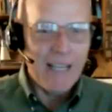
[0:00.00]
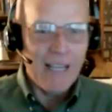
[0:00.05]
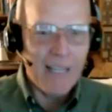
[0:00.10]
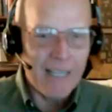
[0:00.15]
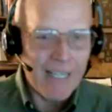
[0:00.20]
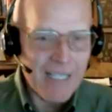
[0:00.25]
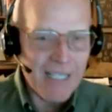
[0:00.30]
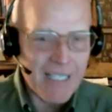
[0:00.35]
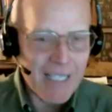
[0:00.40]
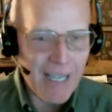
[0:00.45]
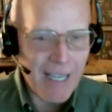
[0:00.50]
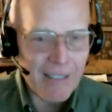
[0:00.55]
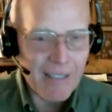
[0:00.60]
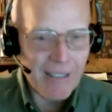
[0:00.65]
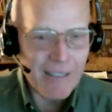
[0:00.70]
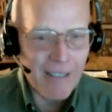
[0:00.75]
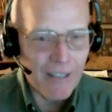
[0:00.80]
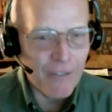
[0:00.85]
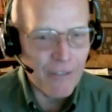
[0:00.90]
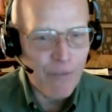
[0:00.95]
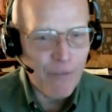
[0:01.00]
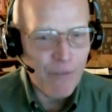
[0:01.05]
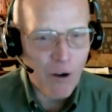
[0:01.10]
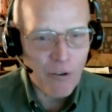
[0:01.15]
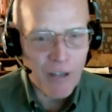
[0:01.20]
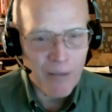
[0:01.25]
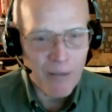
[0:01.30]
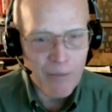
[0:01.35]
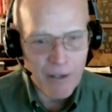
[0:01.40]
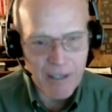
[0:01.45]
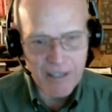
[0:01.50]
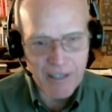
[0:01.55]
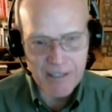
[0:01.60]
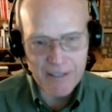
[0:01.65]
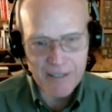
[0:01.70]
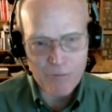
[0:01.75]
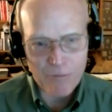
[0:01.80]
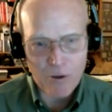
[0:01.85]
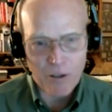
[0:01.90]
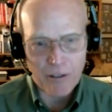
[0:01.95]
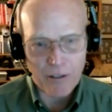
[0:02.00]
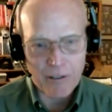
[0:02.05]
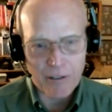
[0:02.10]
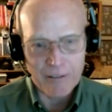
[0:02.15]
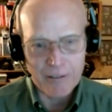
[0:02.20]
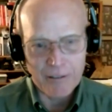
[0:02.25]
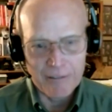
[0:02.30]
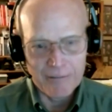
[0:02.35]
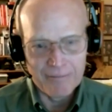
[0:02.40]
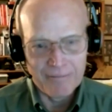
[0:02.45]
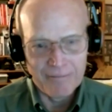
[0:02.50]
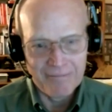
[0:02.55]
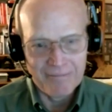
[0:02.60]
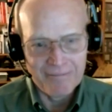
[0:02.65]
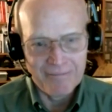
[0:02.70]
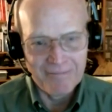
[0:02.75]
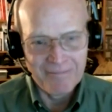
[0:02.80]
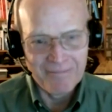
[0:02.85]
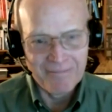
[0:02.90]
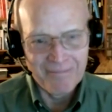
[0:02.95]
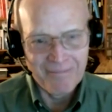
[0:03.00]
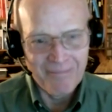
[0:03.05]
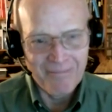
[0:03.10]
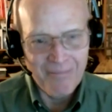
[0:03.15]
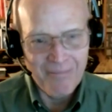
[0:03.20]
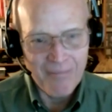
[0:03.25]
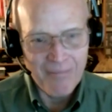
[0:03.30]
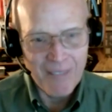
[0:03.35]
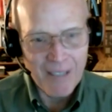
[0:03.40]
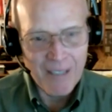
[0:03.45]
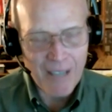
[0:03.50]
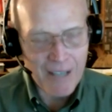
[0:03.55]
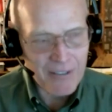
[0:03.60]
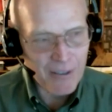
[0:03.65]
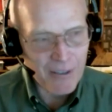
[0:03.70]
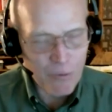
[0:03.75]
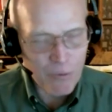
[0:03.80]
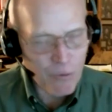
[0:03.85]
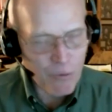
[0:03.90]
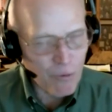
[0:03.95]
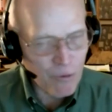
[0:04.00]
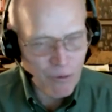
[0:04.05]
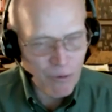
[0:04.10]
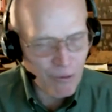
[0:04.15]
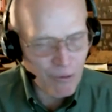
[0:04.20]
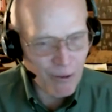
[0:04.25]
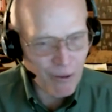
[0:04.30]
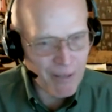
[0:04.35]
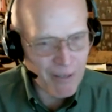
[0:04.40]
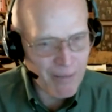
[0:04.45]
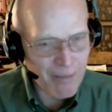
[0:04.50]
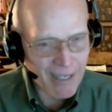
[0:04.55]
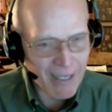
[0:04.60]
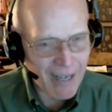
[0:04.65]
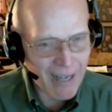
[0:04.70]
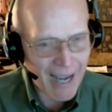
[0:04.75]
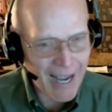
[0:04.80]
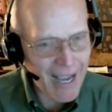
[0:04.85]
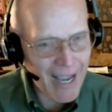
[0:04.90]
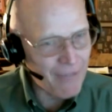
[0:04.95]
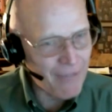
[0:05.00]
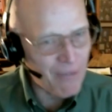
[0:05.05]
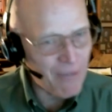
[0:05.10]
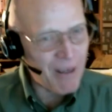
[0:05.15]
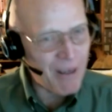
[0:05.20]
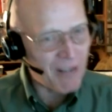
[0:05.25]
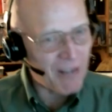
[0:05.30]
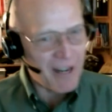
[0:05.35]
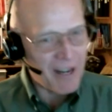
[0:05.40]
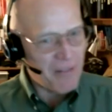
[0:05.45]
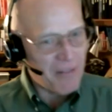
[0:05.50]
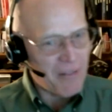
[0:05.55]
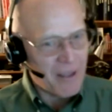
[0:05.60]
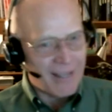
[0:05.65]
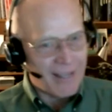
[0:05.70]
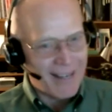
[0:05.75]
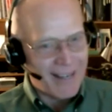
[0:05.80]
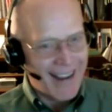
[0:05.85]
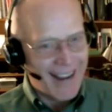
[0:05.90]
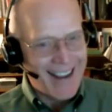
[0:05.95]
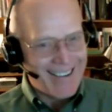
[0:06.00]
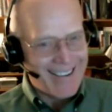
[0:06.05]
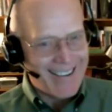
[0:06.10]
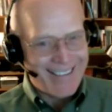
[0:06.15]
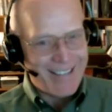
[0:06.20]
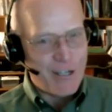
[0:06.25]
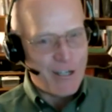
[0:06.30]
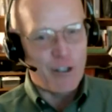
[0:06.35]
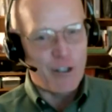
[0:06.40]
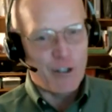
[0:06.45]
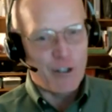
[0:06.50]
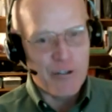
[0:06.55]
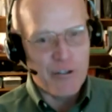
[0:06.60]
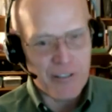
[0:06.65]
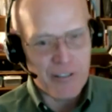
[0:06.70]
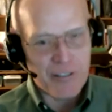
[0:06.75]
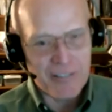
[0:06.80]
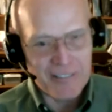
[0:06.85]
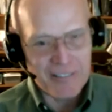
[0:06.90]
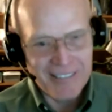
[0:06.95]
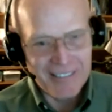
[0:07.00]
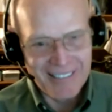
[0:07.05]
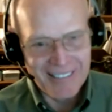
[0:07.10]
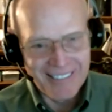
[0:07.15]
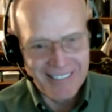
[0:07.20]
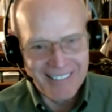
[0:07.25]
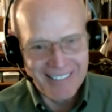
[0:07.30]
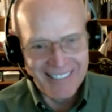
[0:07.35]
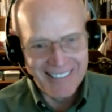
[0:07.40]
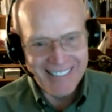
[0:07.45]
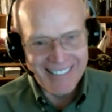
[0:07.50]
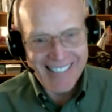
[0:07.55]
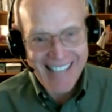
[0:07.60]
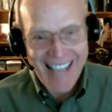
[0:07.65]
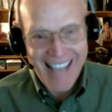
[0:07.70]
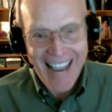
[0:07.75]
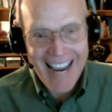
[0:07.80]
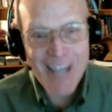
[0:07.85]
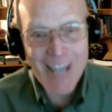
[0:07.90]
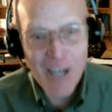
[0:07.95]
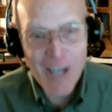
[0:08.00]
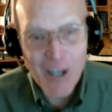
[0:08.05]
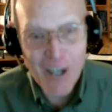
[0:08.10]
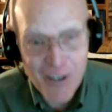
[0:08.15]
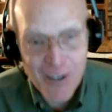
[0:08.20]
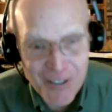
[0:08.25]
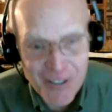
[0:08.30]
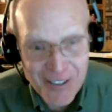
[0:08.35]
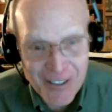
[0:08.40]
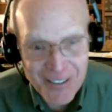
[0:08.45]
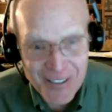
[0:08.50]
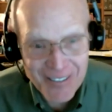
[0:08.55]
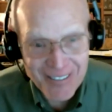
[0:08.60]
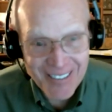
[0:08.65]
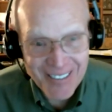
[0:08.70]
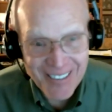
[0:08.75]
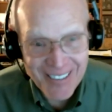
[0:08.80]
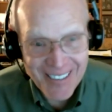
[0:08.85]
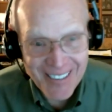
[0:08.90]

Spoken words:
And he said, the phone number doesn't work. I said, well, wait a minute. I haven't mailed anything in 8 years. 8 years.